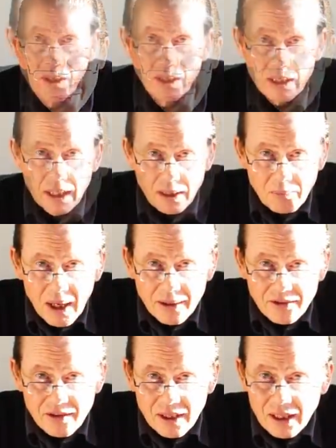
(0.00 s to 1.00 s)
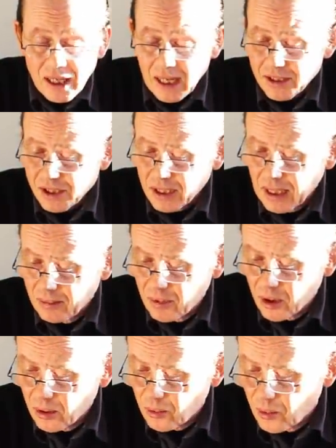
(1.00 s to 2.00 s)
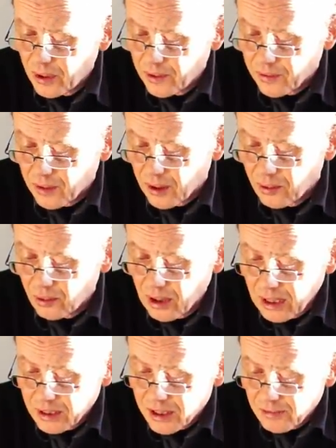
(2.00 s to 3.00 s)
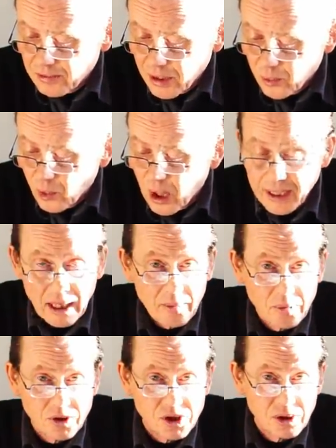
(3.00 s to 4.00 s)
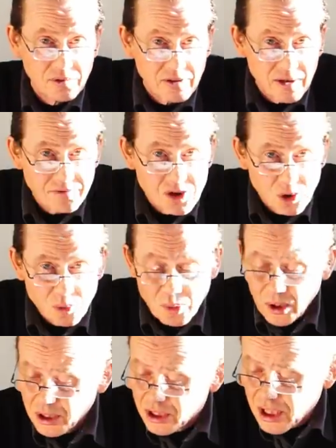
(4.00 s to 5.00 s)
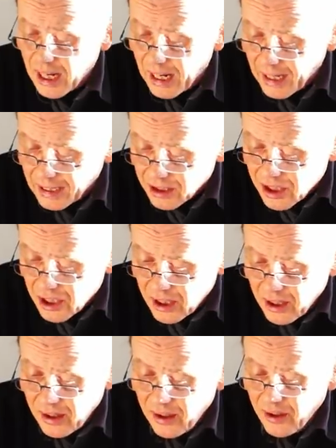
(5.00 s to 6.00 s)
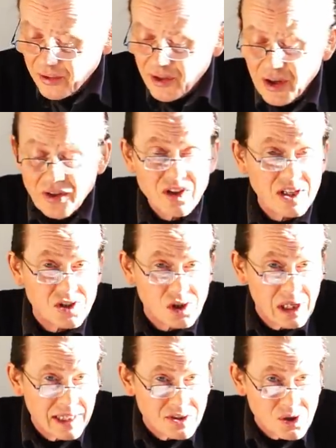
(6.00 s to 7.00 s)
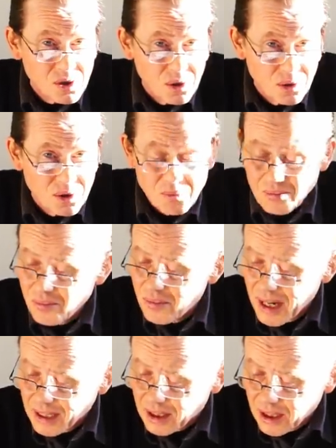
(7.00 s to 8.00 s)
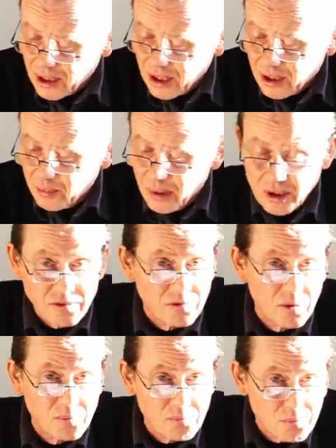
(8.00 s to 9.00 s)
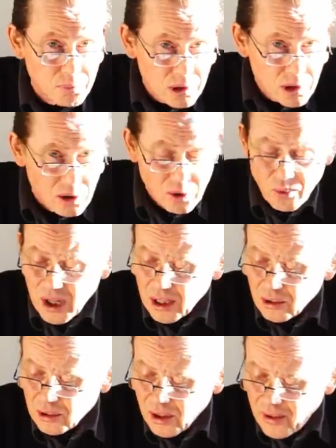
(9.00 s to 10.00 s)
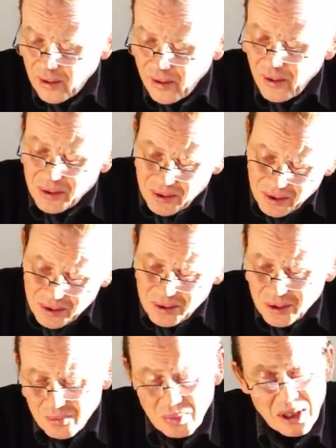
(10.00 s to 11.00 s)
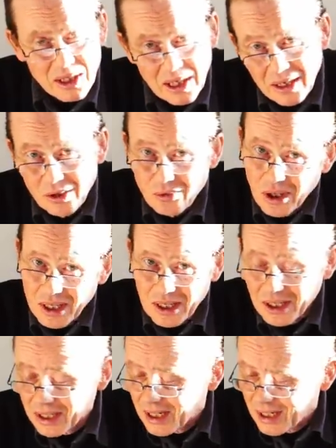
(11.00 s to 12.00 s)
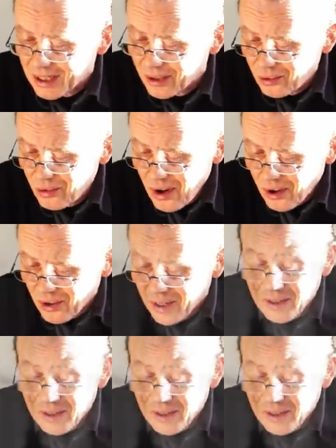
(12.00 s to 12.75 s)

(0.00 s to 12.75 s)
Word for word: Now you might think, as a camera with a relatively wide aperture of f2.8, that this lens could make a little bit of blur. Well, you'd be kind of right and kind of wrong.